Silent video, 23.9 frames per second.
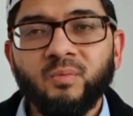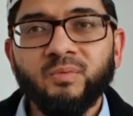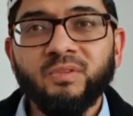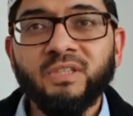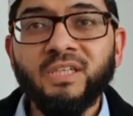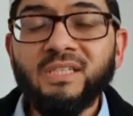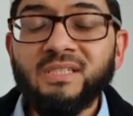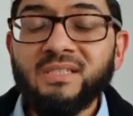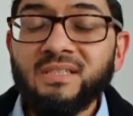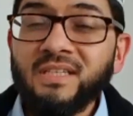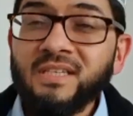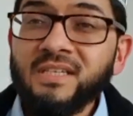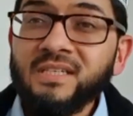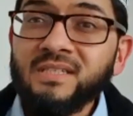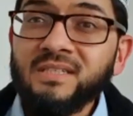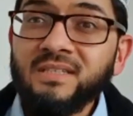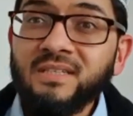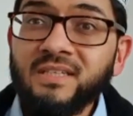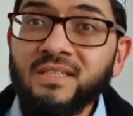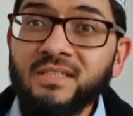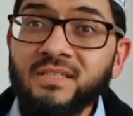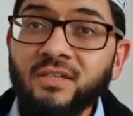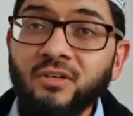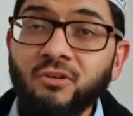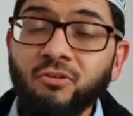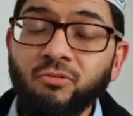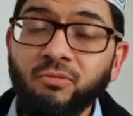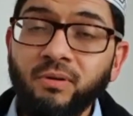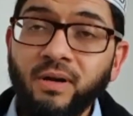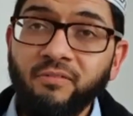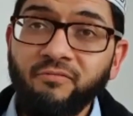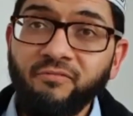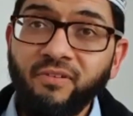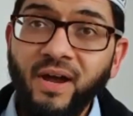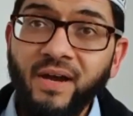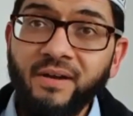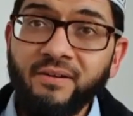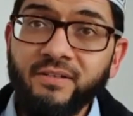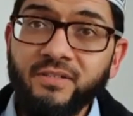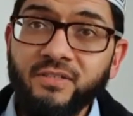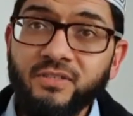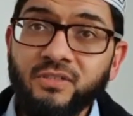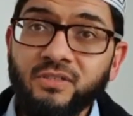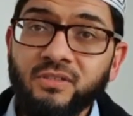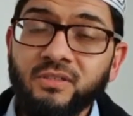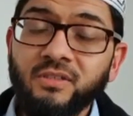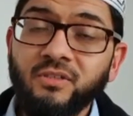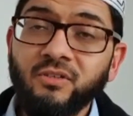this this this coronavirus
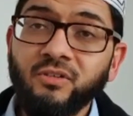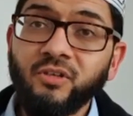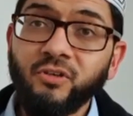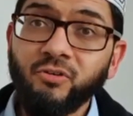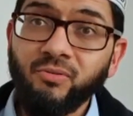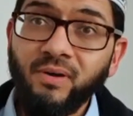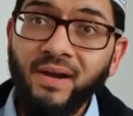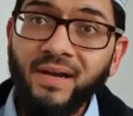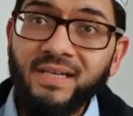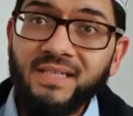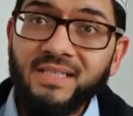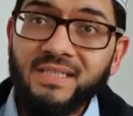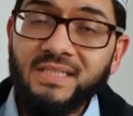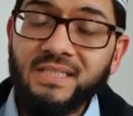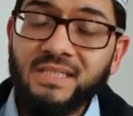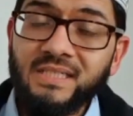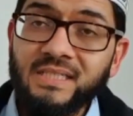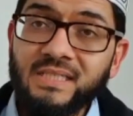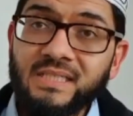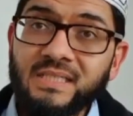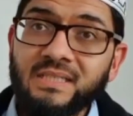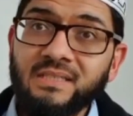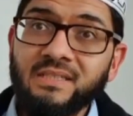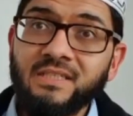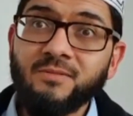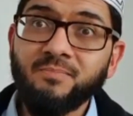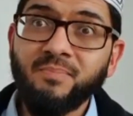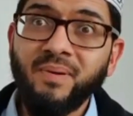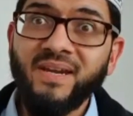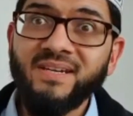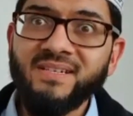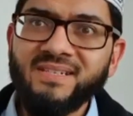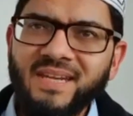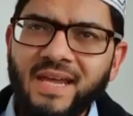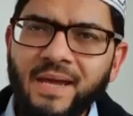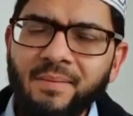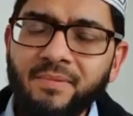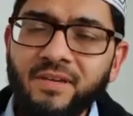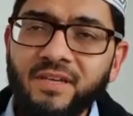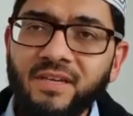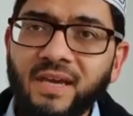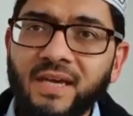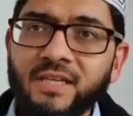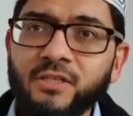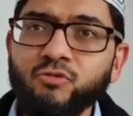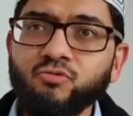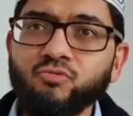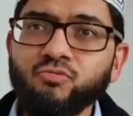crisis this pandemic
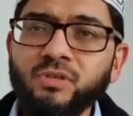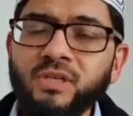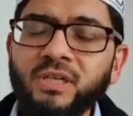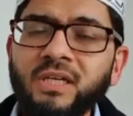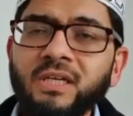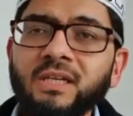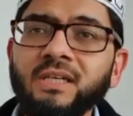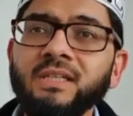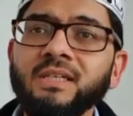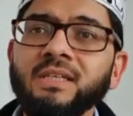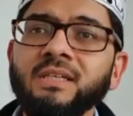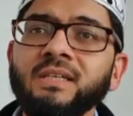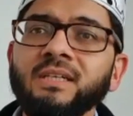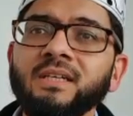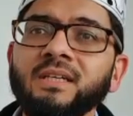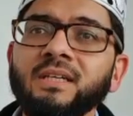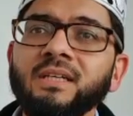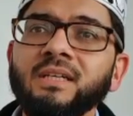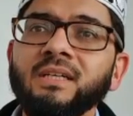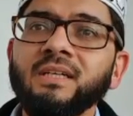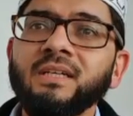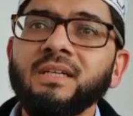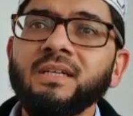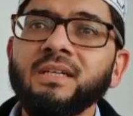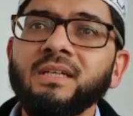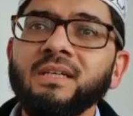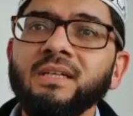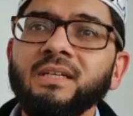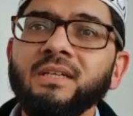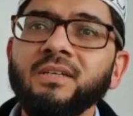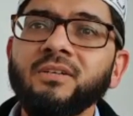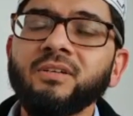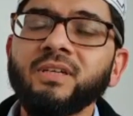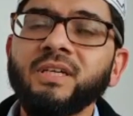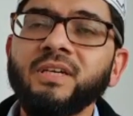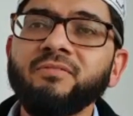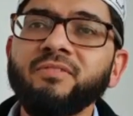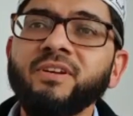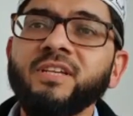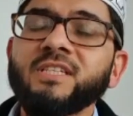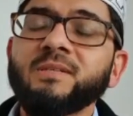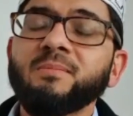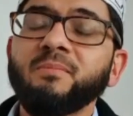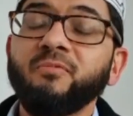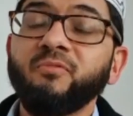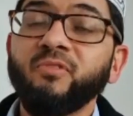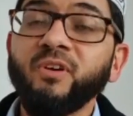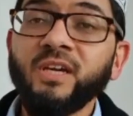has really you know given us
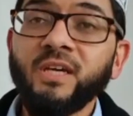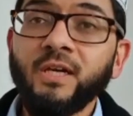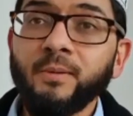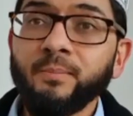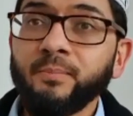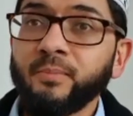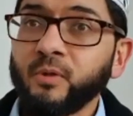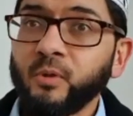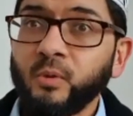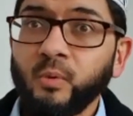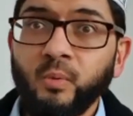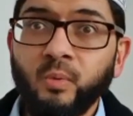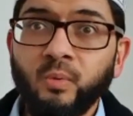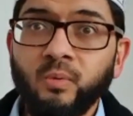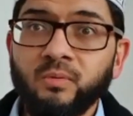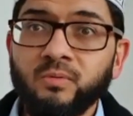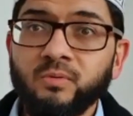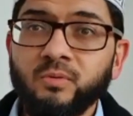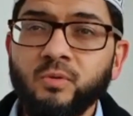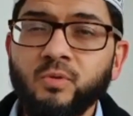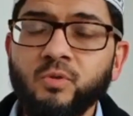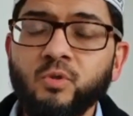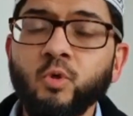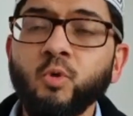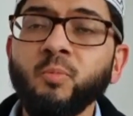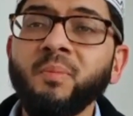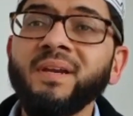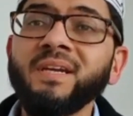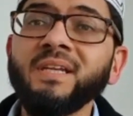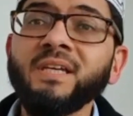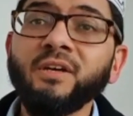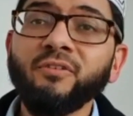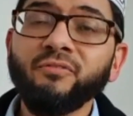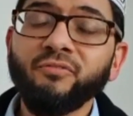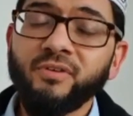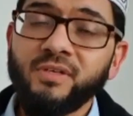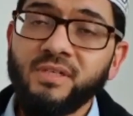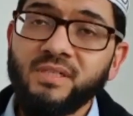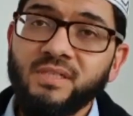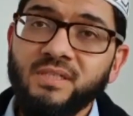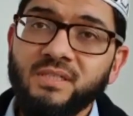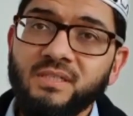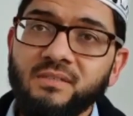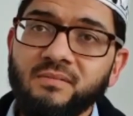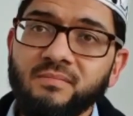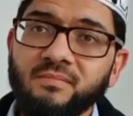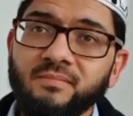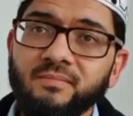a wake-up call to so many of
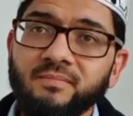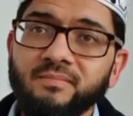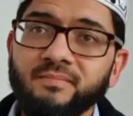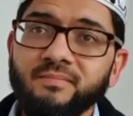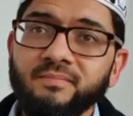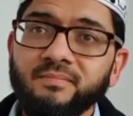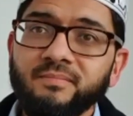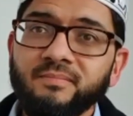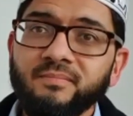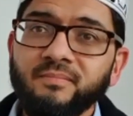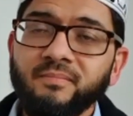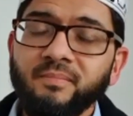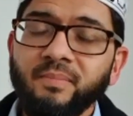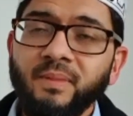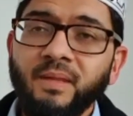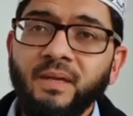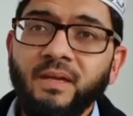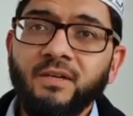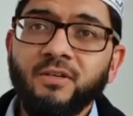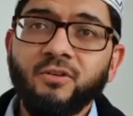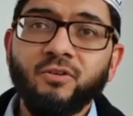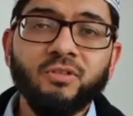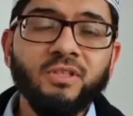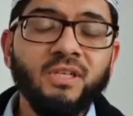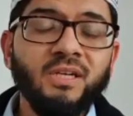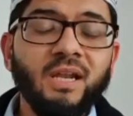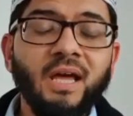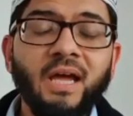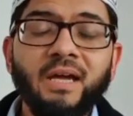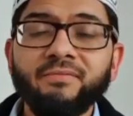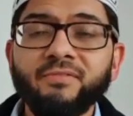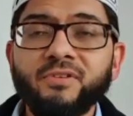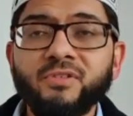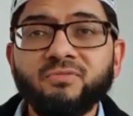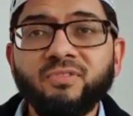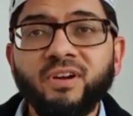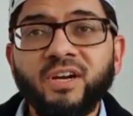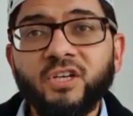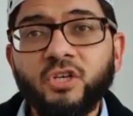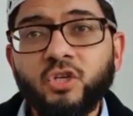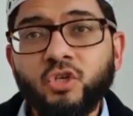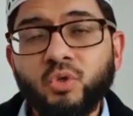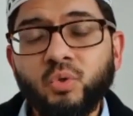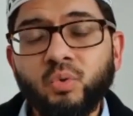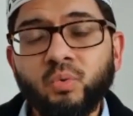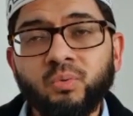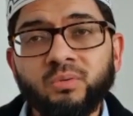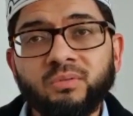us you know that life is very
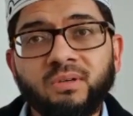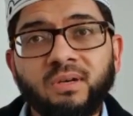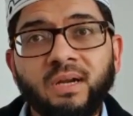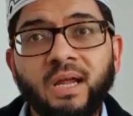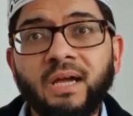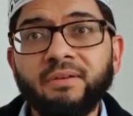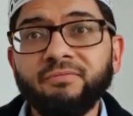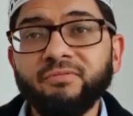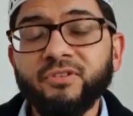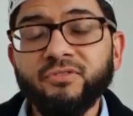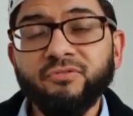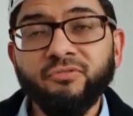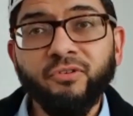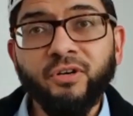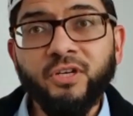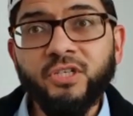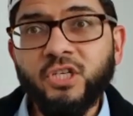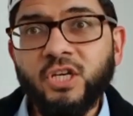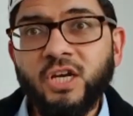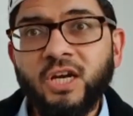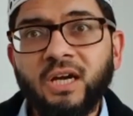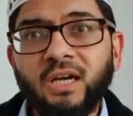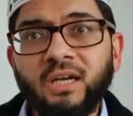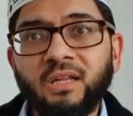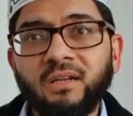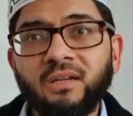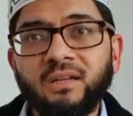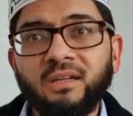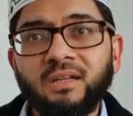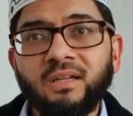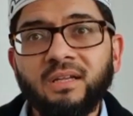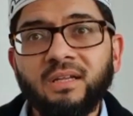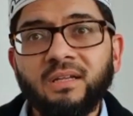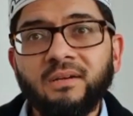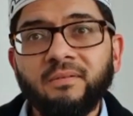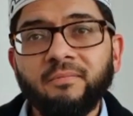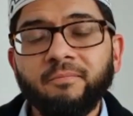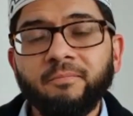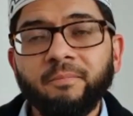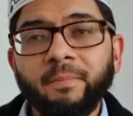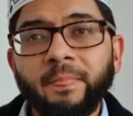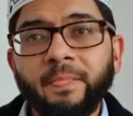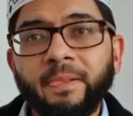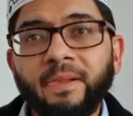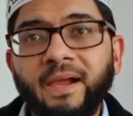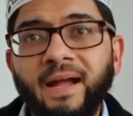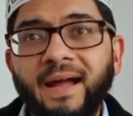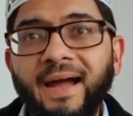short life is fragile
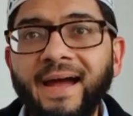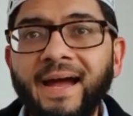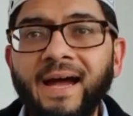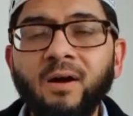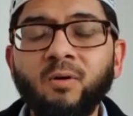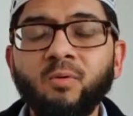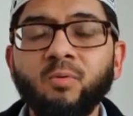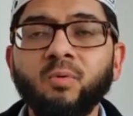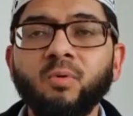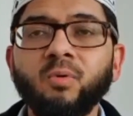how